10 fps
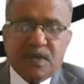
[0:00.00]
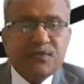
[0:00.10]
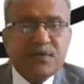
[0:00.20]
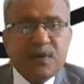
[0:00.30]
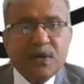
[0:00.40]

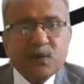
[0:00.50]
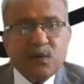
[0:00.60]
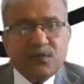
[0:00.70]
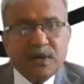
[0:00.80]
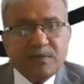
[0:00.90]
If you want to
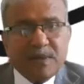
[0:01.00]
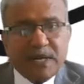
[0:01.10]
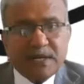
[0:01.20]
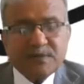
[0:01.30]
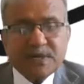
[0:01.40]
go for a
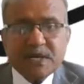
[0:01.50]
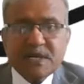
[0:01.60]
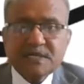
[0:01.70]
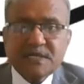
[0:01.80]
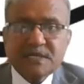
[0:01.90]
management
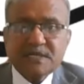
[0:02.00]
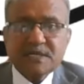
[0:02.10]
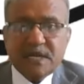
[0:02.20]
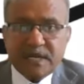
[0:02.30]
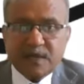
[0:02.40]

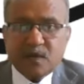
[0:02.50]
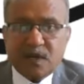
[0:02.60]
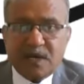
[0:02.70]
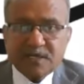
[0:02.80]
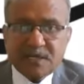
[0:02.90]
consultancy, like
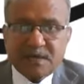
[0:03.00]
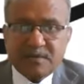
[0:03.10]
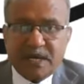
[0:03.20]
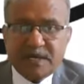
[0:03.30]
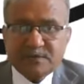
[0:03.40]
cost
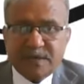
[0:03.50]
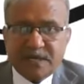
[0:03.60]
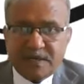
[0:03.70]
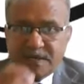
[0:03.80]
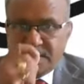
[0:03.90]
and
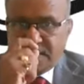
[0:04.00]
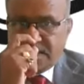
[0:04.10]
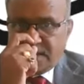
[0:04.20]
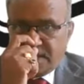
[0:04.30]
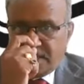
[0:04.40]
management,
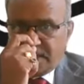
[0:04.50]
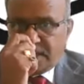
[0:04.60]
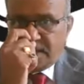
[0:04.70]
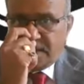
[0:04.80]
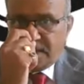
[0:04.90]

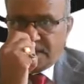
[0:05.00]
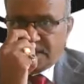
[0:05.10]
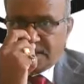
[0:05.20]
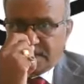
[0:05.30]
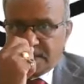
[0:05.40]

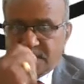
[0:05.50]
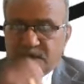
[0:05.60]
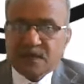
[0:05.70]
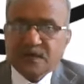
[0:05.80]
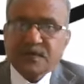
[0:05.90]

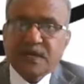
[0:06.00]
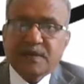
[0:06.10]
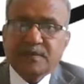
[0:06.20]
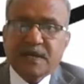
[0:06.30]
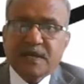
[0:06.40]

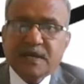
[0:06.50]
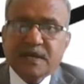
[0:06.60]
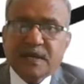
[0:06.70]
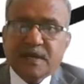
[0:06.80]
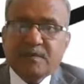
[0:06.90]
CMA,
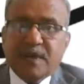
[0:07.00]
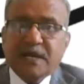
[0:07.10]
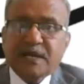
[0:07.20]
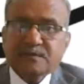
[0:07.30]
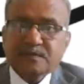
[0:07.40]

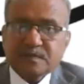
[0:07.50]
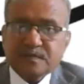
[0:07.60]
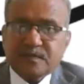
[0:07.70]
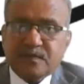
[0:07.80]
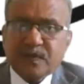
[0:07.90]
manage
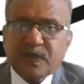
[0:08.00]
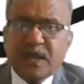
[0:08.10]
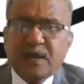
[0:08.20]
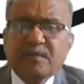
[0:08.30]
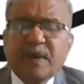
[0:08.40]

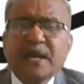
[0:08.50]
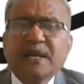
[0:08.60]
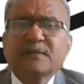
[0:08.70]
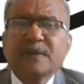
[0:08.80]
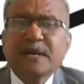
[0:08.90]

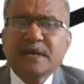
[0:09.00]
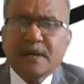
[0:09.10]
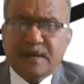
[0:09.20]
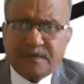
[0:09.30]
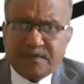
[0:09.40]
management
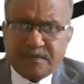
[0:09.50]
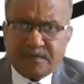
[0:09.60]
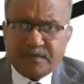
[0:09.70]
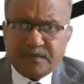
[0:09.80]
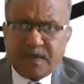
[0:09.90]

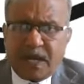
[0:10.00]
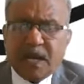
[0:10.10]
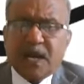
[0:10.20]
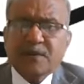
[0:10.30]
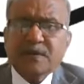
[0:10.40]

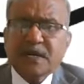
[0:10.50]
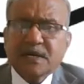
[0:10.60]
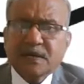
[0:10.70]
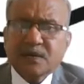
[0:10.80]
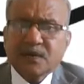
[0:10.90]

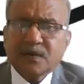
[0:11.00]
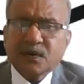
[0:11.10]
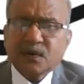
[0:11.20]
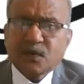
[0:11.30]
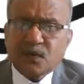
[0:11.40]
accountant
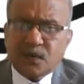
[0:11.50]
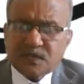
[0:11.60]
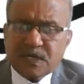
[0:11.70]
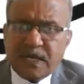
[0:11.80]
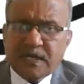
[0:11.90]

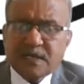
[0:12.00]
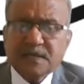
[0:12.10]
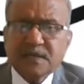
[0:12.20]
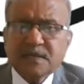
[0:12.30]
course, like